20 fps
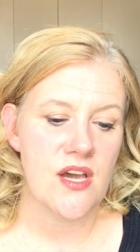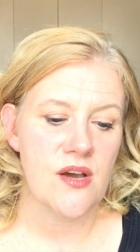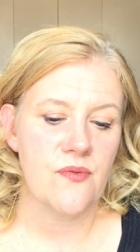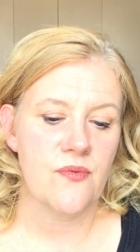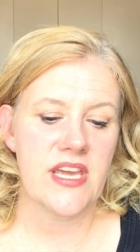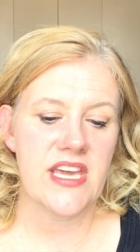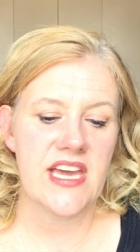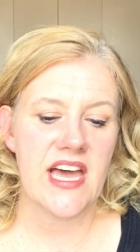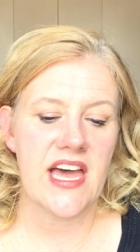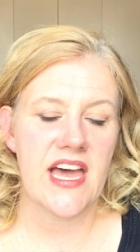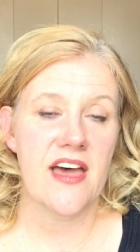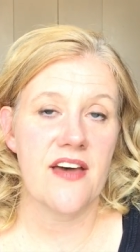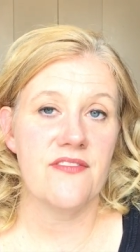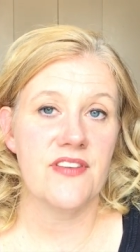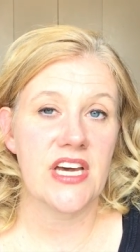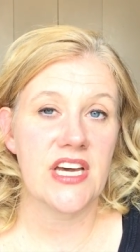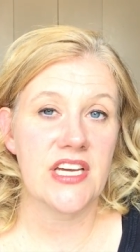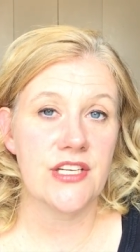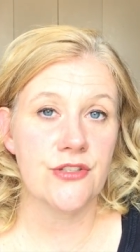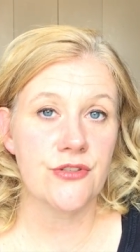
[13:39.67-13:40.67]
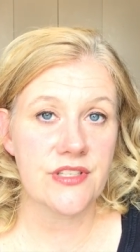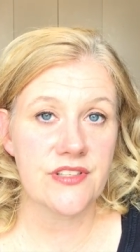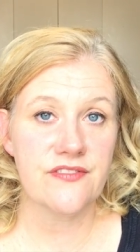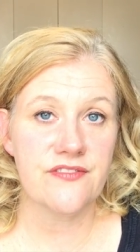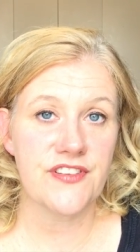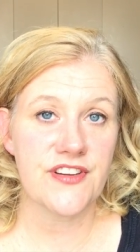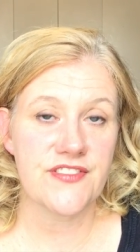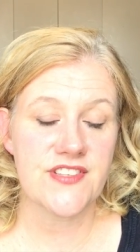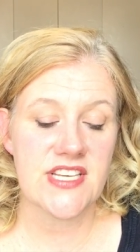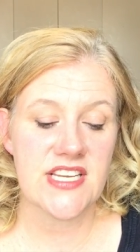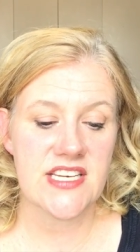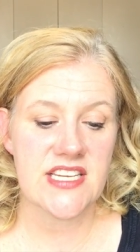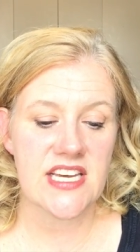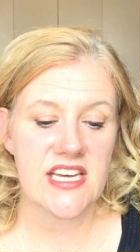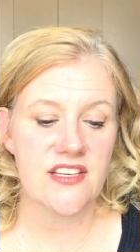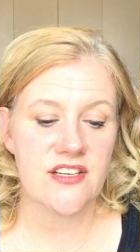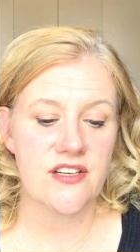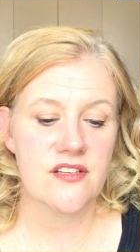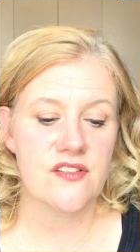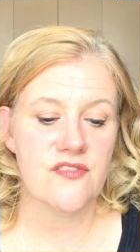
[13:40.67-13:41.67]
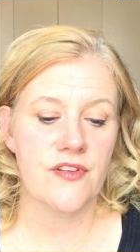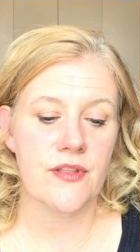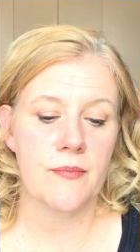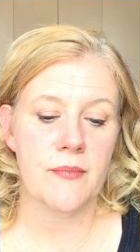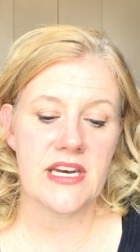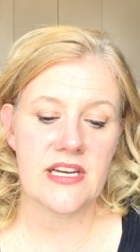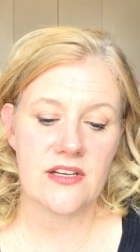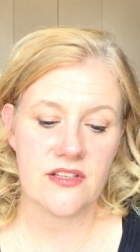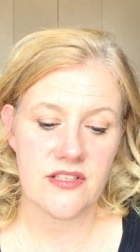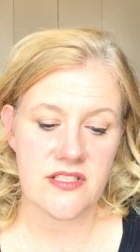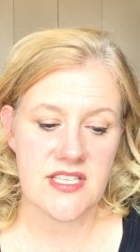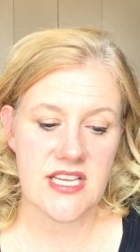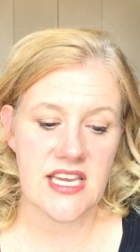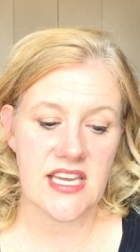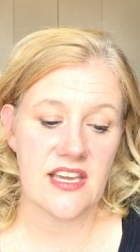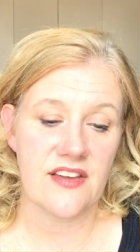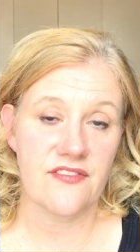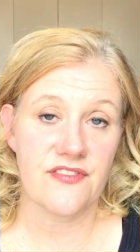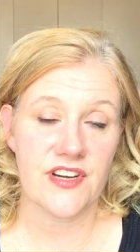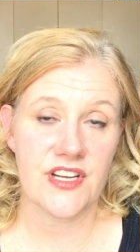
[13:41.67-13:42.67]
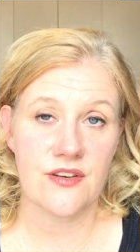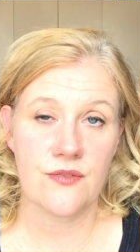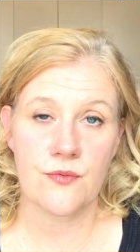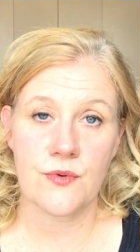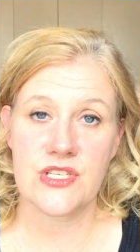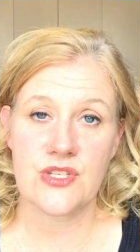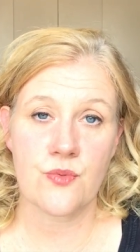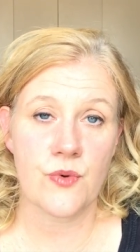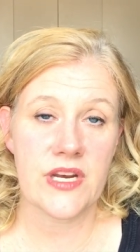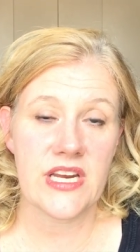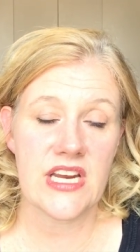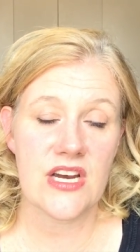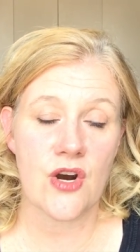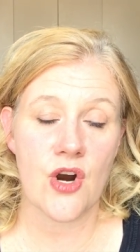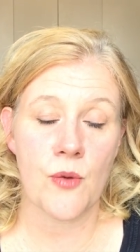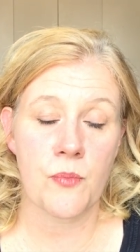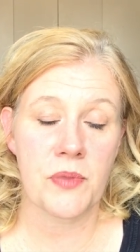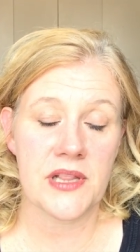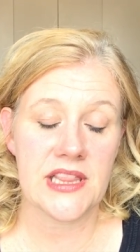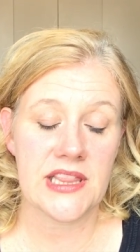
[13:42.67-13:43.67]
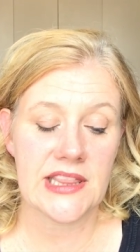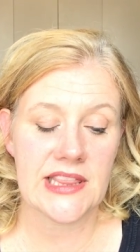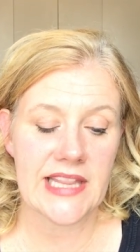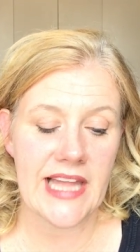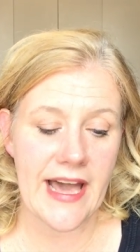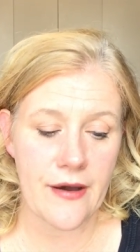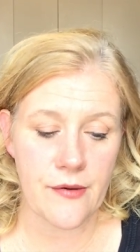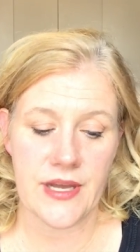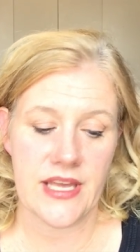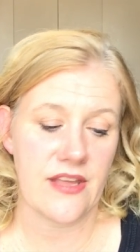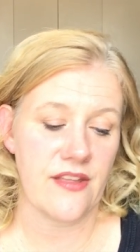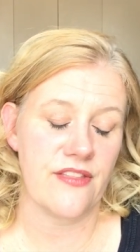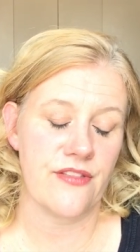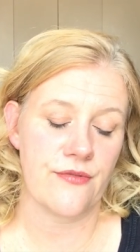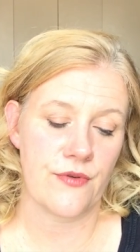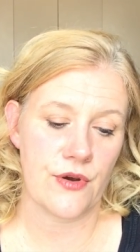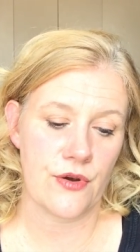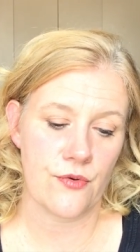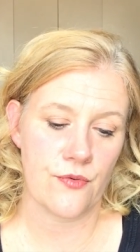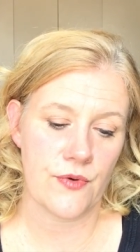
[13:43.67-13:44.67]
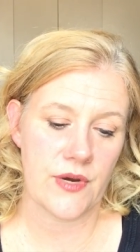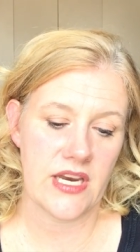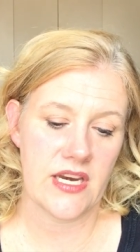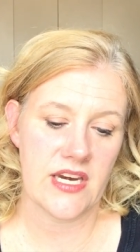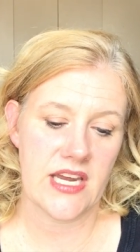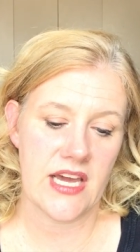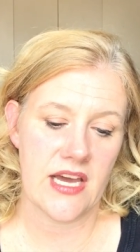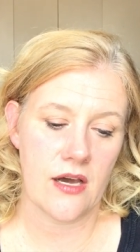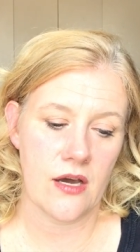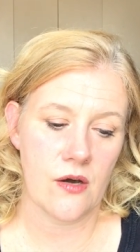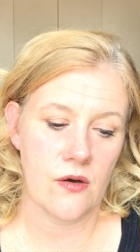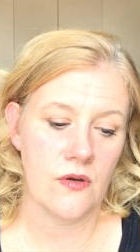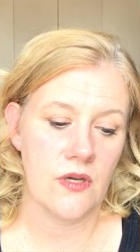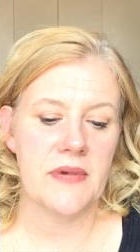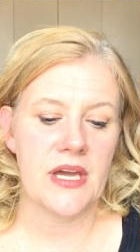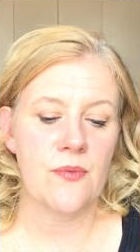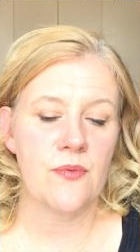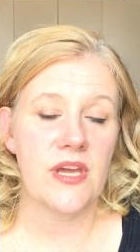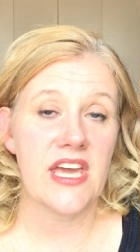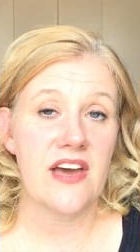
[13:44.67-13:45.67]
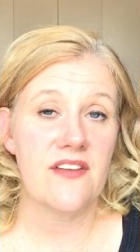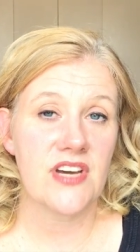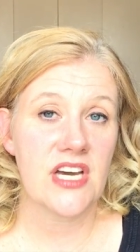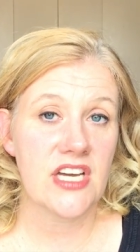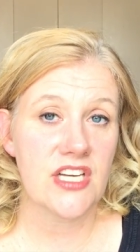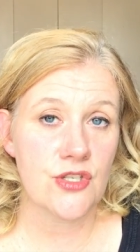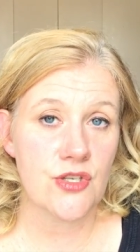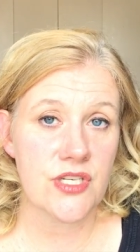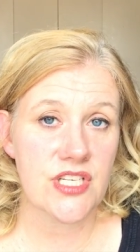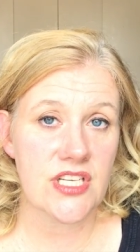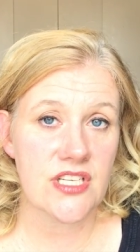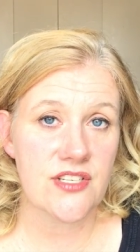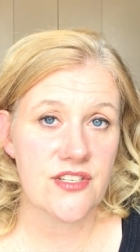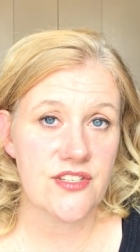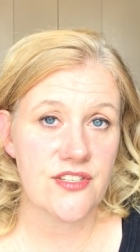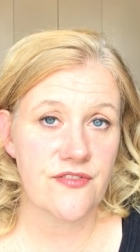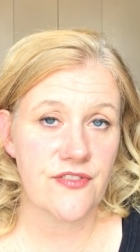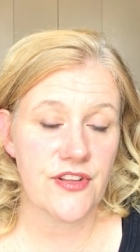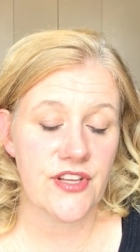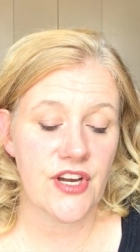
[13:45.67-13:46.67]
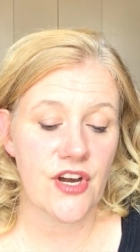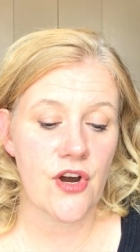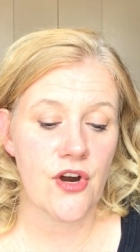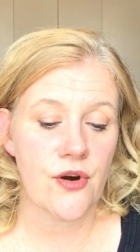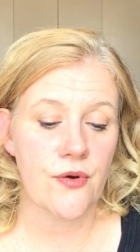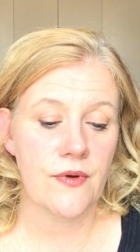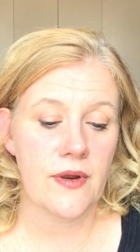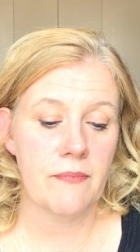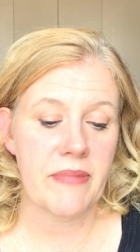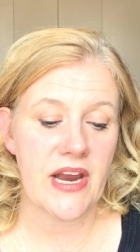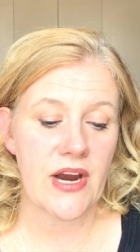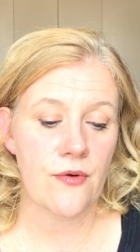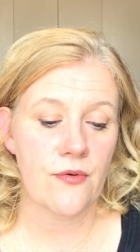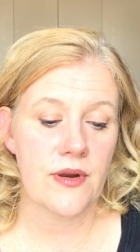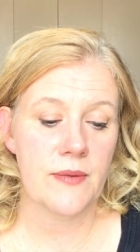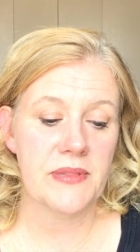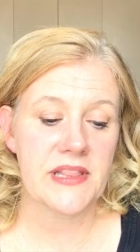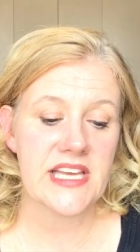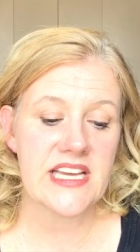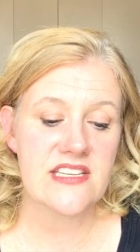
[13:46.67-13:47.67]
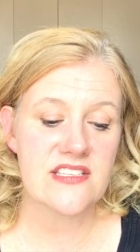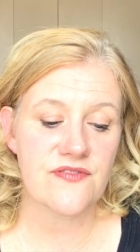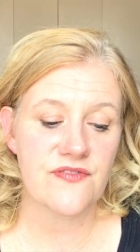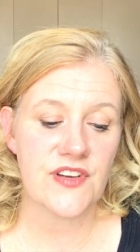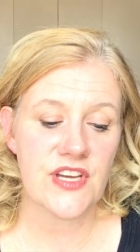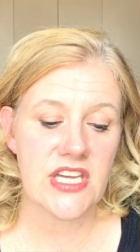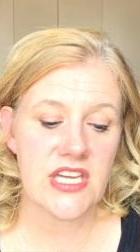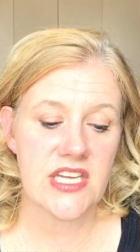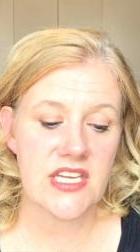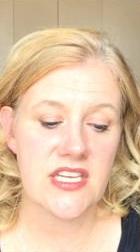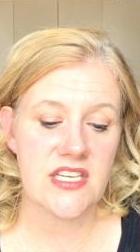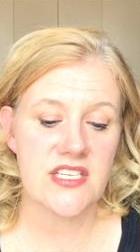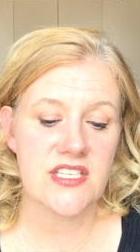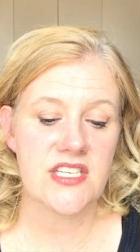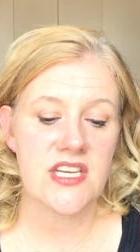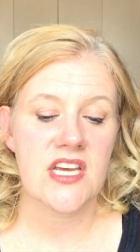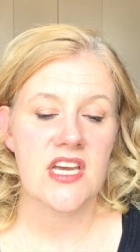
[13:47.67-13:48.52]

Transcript: We have one hundred fifty dollars for the medical sinking fund, which we are plowing through right now. We have one hundred dollars for the car repair replace fund,